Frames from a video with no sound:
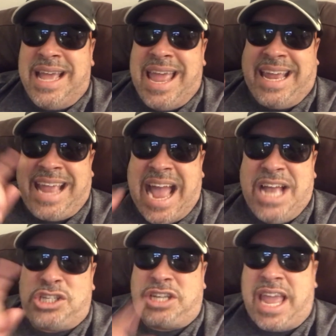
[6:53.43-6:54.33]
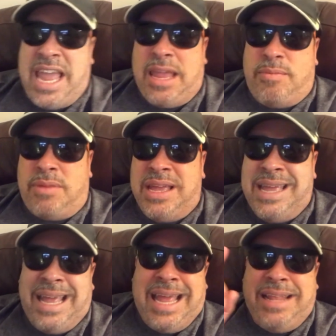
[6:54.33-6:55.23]
a cash game
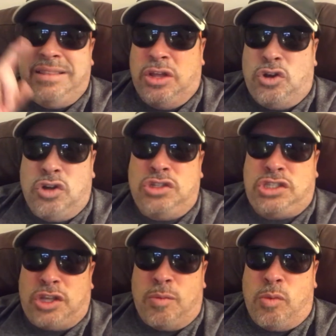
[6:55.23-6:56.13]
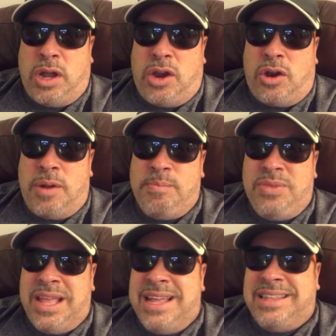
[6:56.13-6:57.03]
in the hood somewhere.
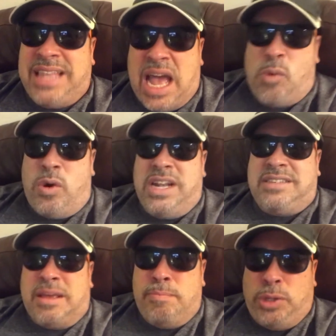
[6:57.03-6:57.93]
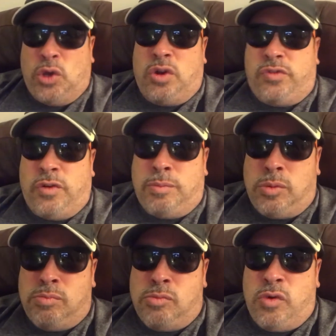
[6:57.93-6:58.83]
That one is a beautiful
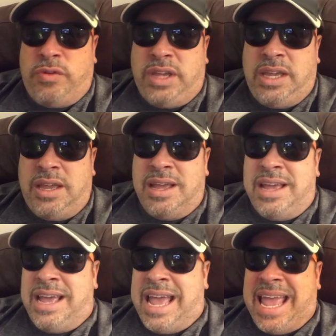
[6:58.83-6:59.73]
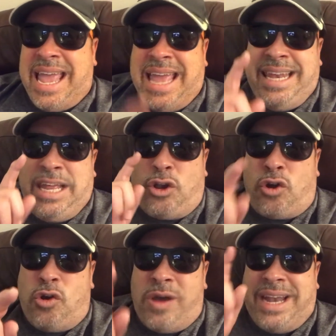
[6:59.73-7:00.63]
movie. Any
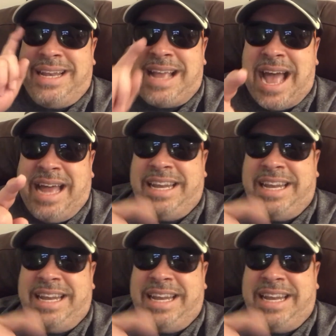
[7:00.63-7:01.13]
girl and guy